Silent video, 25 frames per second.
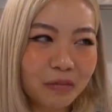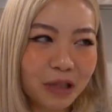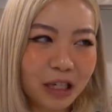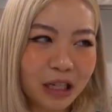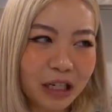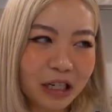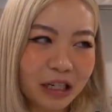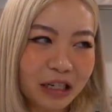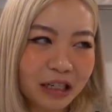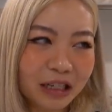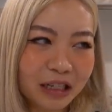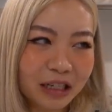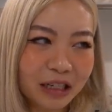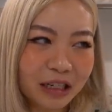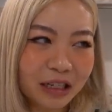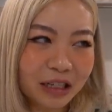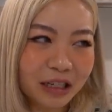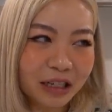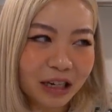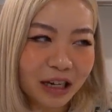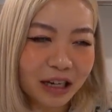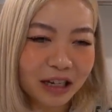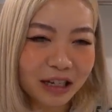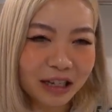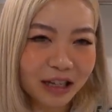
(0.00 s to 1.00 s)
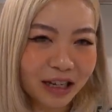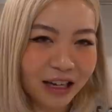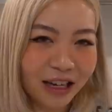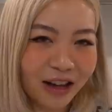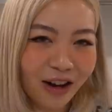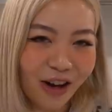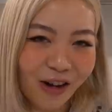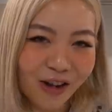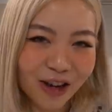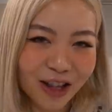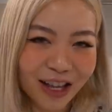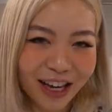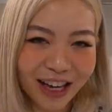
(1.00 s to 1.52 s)
eat anything
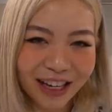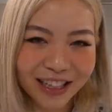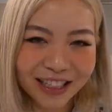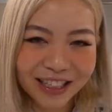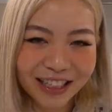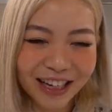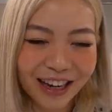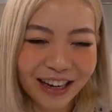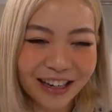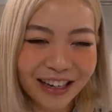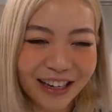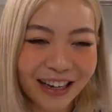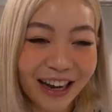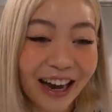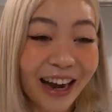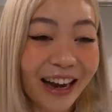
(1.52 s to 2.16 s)
all that exciting.